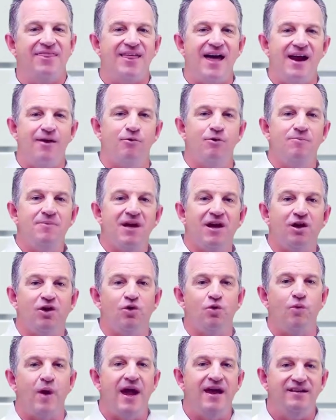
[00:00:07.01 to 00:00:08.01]
thought it would be a
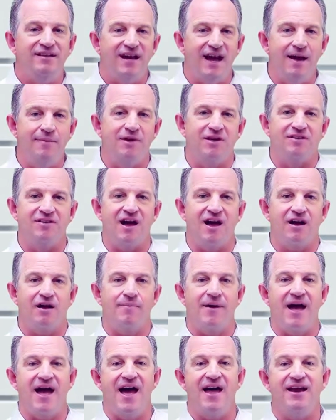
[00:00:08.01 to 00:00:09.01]
great time to talk
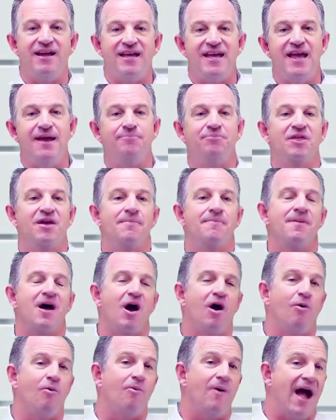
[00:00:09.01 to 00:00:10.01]
about how to keep them
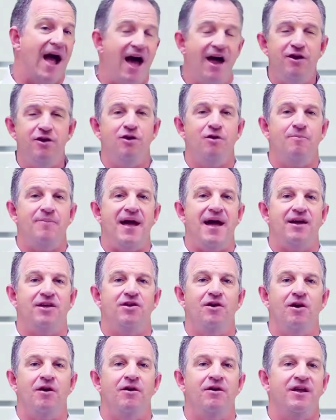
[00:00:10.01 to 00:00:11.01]
out of your
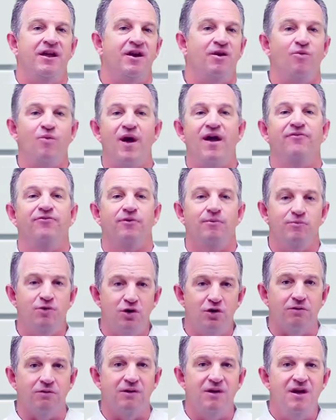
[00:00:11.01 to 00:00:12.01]
backyard and away from
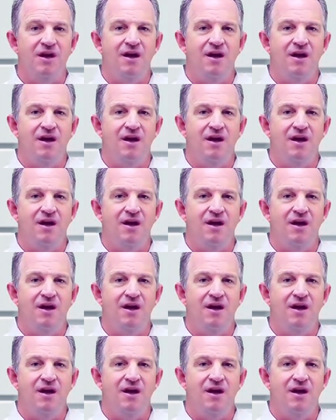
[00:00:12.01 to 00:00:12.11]
you.